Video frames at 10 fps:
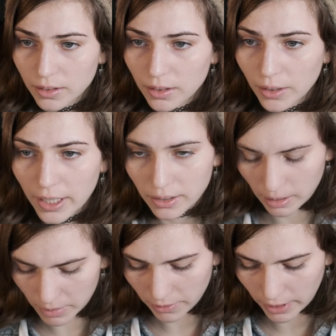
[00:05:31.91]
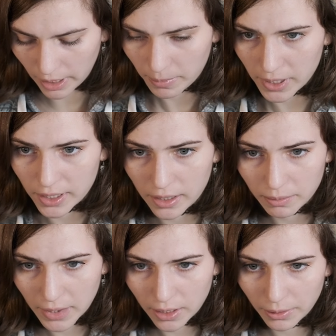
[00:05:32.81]
Okay, so I'm going to rename this as
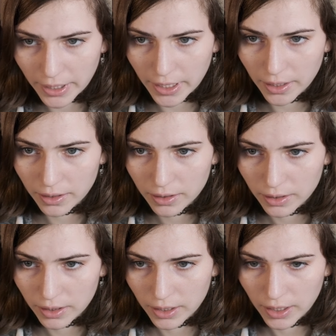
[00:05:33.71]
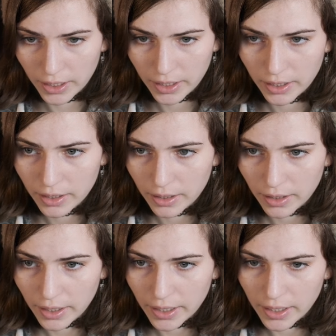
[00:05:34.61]
malware,
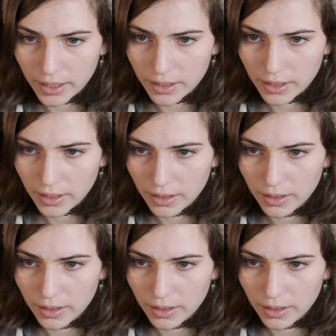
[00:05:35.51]
edit,